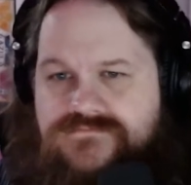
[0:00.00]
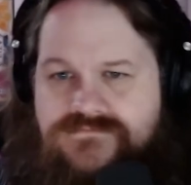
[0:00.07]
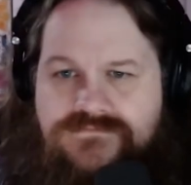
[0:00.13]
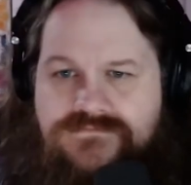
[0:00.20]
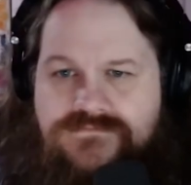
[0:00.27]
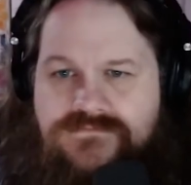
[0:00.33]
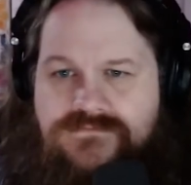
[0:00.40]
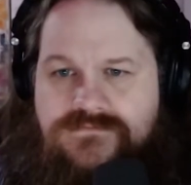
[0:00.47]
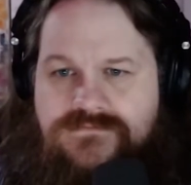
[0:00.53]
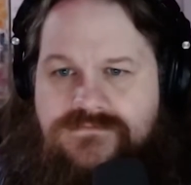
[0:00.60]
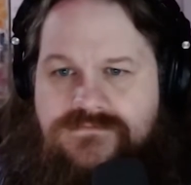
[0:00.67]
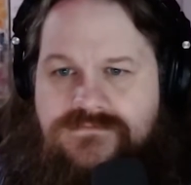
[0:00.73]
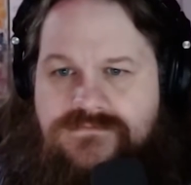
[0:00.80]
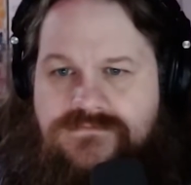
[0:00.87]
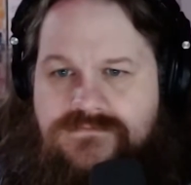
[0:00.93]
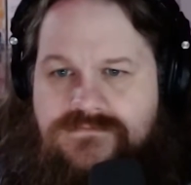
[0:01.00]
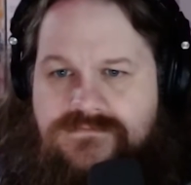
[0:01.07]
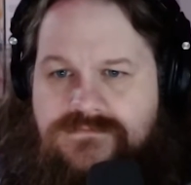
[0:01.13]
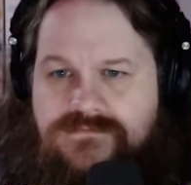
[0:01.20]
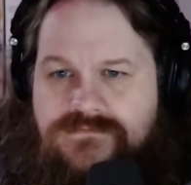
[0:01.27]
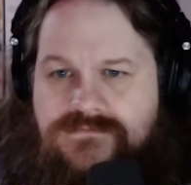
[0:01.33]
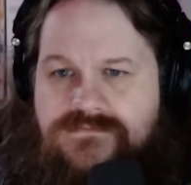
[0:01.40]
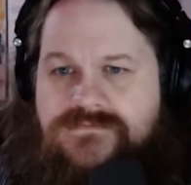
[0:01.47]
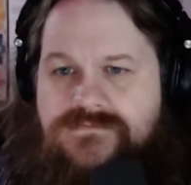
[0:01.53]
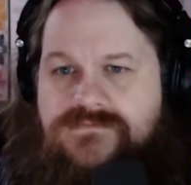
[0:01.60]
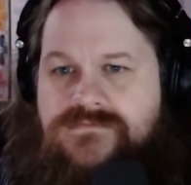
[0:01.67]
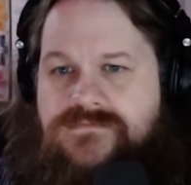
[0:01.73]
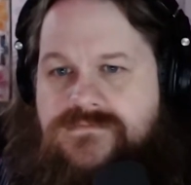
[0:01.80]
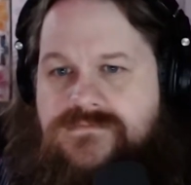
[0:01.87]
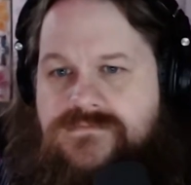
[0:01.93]

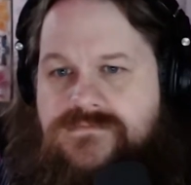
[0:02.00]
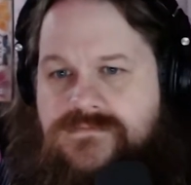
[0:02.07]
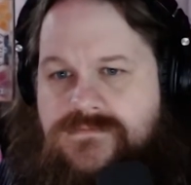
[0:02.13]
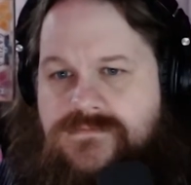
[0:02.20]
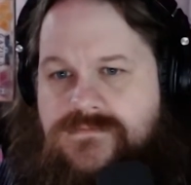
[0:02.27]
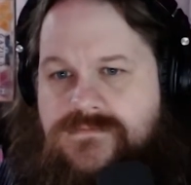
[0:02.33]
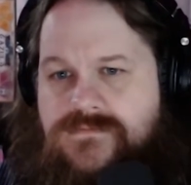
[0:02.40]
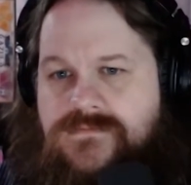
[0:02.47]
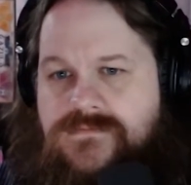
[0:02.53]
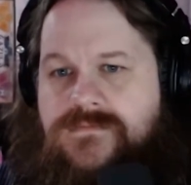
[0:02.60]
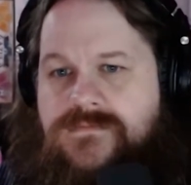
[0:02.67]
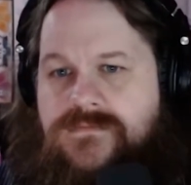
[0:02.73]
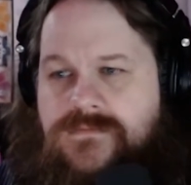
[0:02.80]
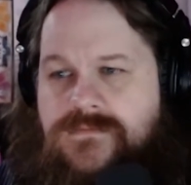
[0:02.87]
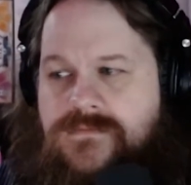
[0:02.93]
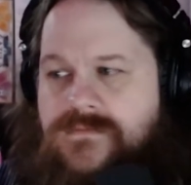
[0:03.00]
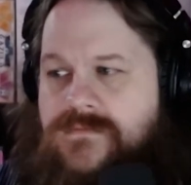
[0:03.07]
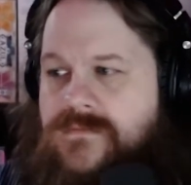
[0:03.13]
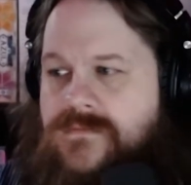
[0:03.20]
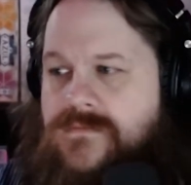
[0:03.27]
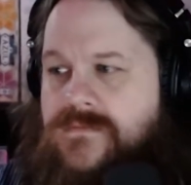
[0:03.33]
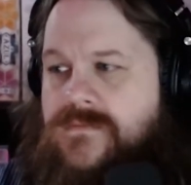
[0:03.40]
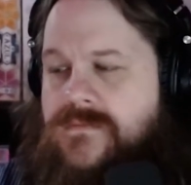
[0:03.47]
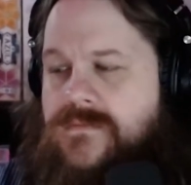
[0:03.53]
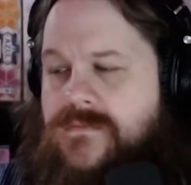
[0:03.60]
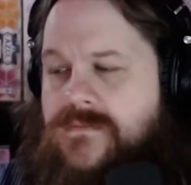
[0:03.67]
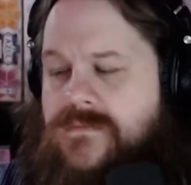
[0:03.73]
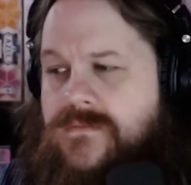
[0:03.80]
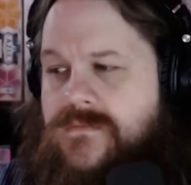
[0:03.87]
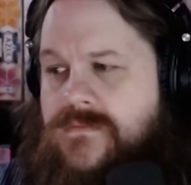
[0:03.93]

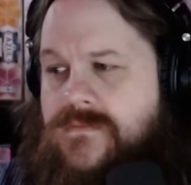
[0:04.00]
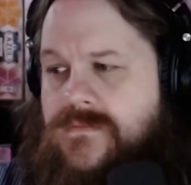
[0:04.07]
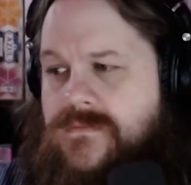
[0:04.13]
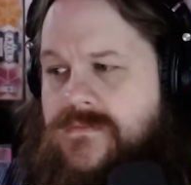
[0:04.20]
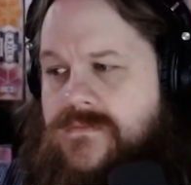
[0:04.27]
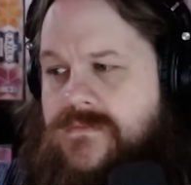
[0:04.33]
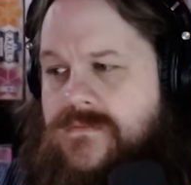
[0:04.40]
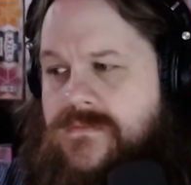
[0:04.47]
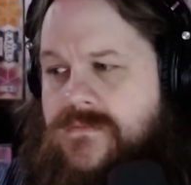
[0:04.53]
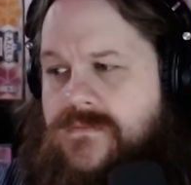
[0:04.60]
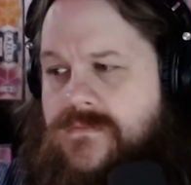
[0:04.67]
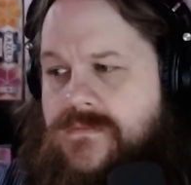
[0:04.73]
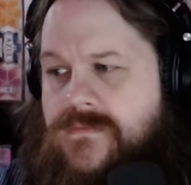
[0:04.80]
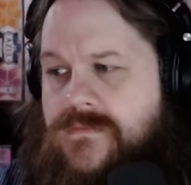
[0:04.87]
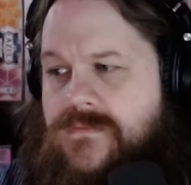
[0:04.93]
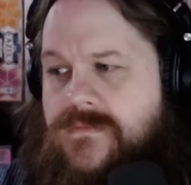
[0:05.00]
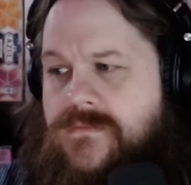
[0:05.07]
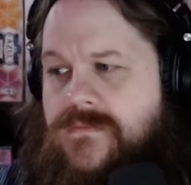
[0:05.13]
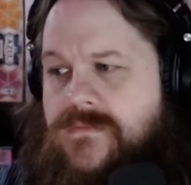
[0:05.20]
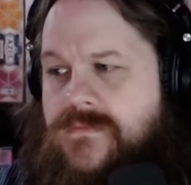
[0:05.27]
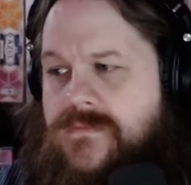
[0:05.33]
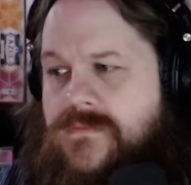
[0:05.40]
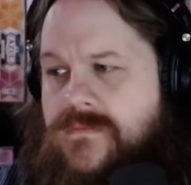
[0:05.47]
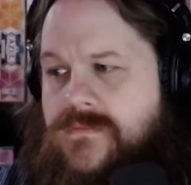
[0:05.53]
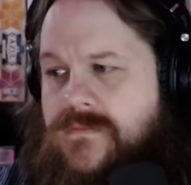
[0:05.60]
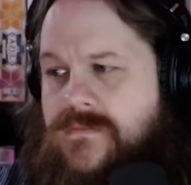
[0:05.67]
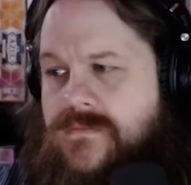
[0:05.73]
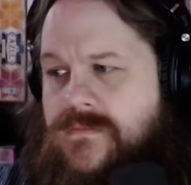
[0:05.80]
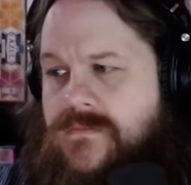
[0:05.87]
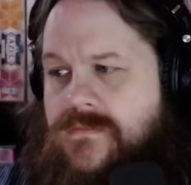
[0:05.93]

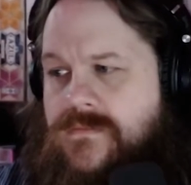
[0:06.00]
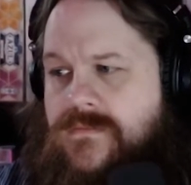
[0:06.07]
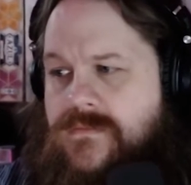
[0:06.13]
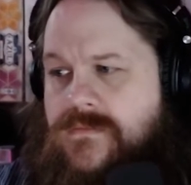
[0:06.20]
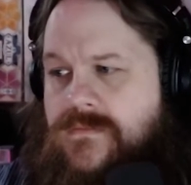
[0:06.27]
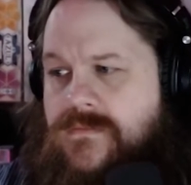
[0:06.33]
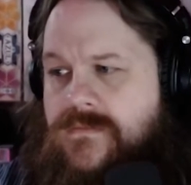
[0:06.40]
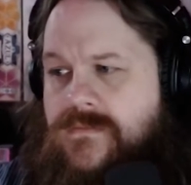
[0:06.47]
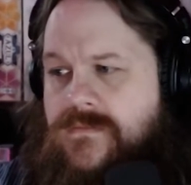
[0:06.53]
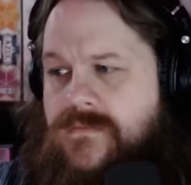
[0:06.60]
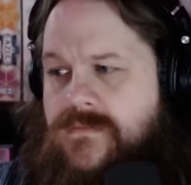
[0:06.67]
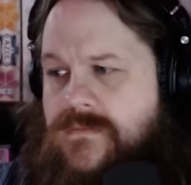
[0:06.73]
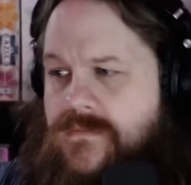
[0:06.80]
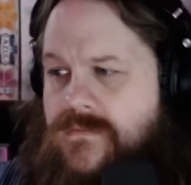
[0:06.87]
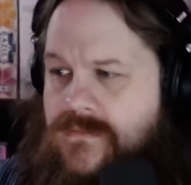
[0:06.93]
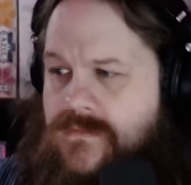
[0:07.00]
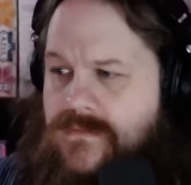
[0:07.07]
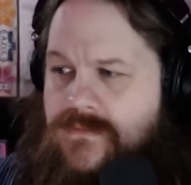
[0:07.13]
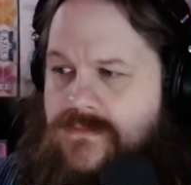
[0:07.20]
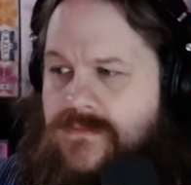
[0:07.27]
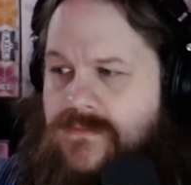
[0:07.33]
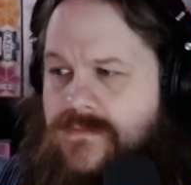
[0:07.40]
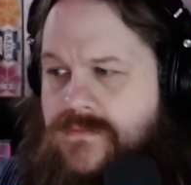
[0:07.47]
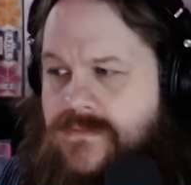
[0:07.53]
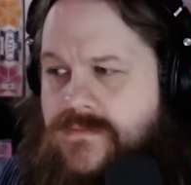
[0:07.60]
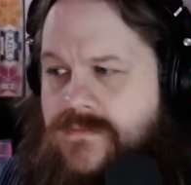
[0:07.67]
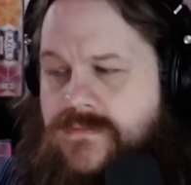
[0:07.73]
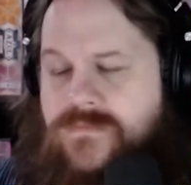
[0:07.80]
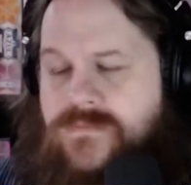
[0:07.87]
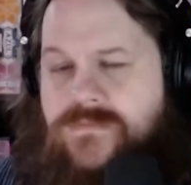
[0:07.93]
No words are spoken by the person on screen.